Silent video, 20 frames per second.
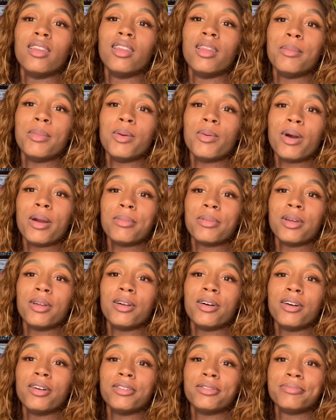Let me wipe that
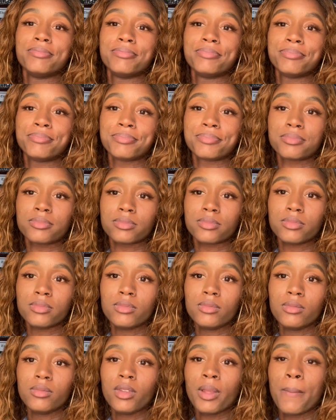off.
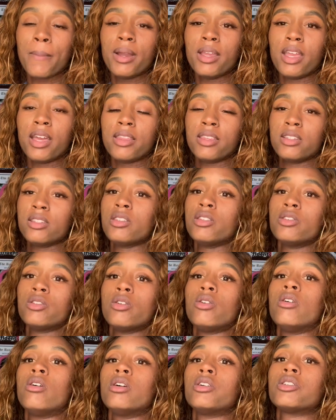But yeah, this is the
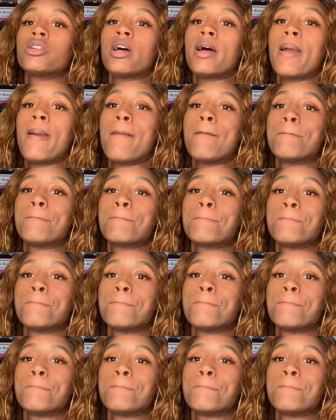orange light.